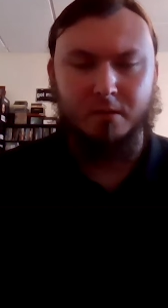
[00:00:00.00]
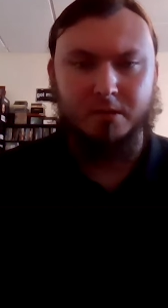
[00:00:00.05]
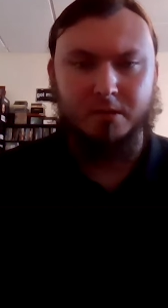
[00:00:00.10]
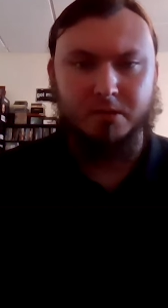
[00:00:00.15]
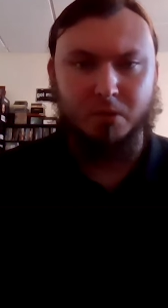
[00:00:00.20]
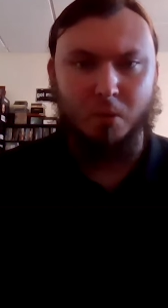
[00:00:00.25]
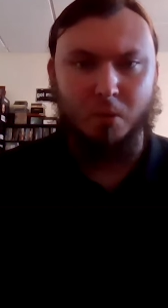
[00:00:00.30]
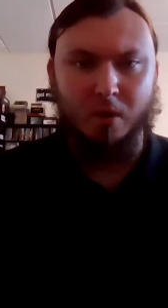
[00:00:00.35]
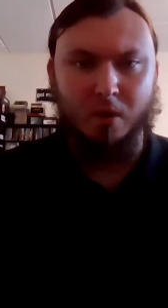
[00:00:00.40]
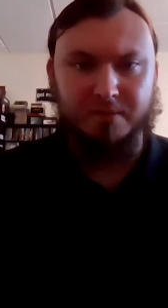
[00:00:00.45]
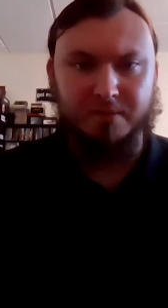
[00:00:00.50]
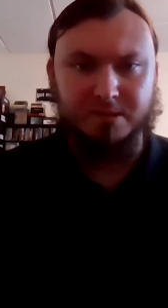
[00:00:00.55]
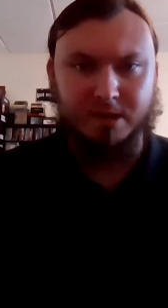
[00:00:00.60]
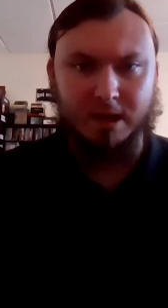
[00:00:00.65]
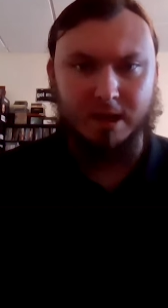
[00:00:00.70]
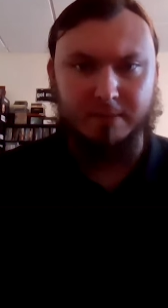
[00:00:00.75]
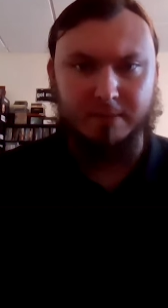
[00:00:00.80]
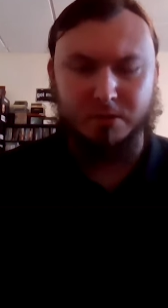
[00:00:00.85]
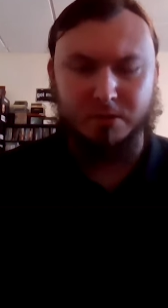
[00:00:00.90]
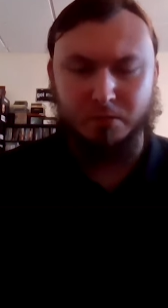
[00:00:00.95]
So
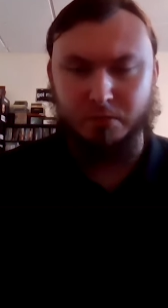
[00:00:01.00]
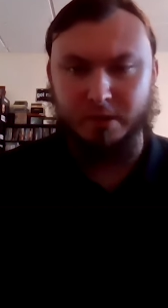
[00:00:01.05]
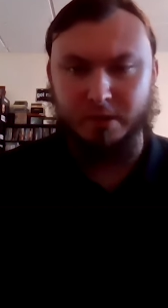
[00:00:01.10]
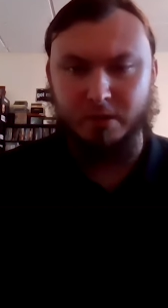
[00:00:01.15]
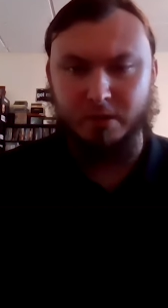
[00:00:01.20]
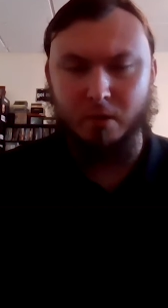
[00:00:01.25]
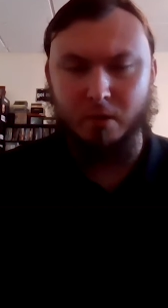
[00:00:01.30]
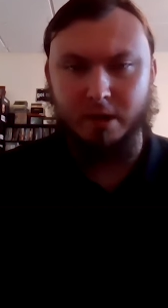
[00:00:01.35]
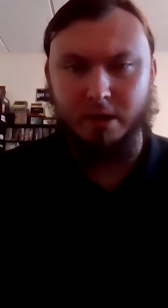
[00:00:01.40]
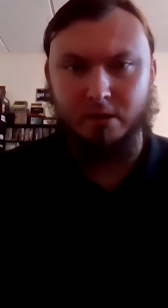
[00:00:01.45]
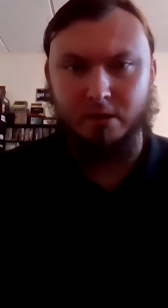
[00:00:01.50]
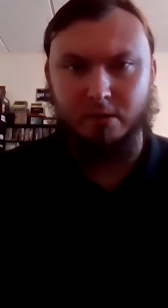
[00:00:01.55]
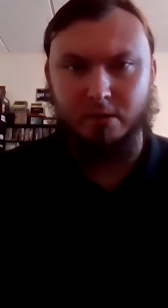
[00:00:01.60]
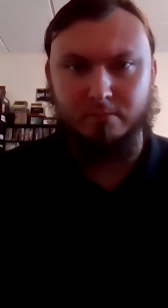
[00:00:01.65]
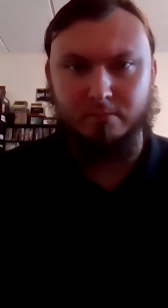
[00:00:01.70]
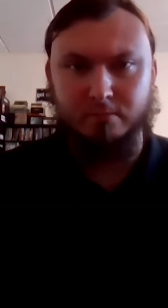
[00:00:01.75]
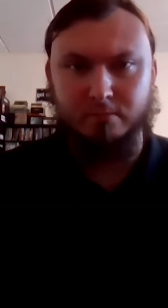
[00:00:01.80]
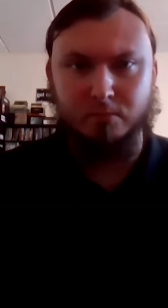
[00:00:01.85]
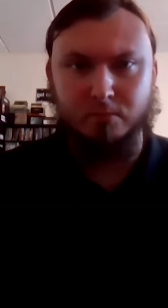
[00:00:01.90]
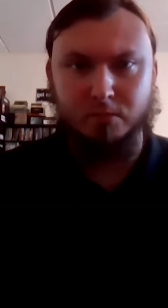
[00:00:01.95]
oftentimes this will require
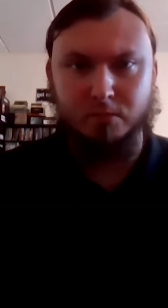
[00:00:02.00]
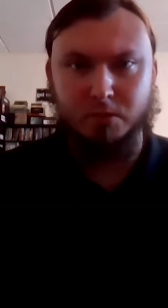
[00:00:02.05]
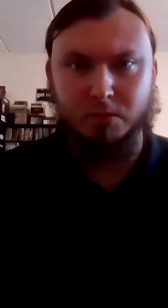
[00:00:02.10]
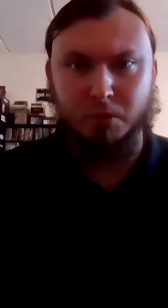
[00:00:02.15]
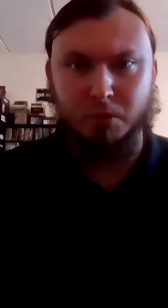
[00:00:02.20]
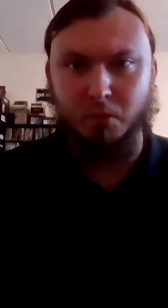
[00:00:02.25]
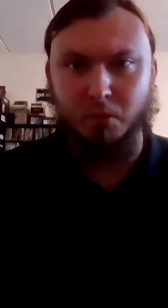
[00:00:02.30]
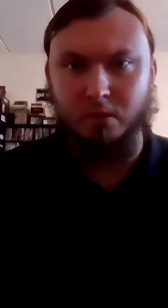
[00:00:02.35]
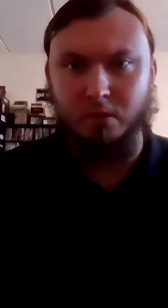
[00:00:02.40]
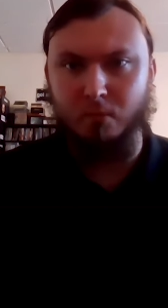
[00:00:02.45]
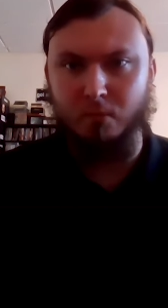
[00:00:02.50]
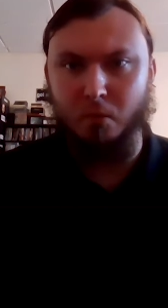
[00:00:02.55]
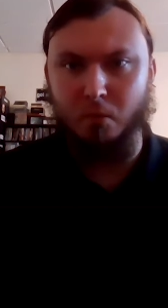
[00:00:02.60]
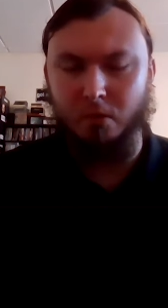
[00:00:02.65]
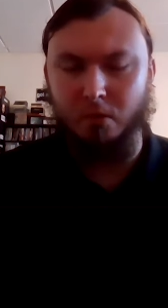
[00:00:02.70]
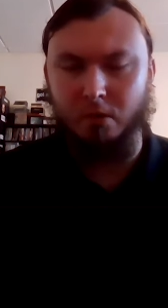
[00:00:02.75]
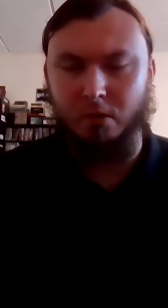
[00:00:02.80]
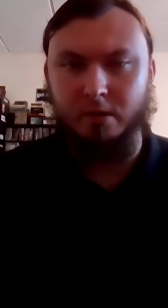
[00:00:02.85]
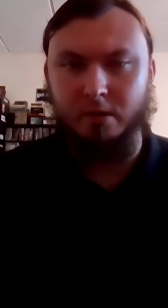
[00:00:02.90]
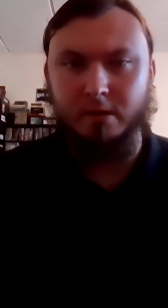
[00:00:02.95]
two or
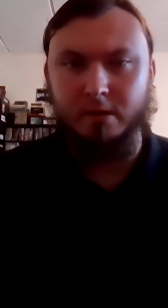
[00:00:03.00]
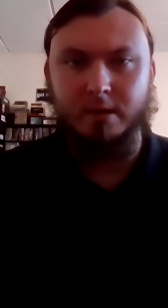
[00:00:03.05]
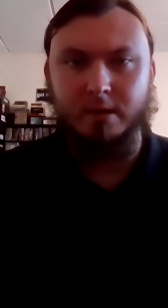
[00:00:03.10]
more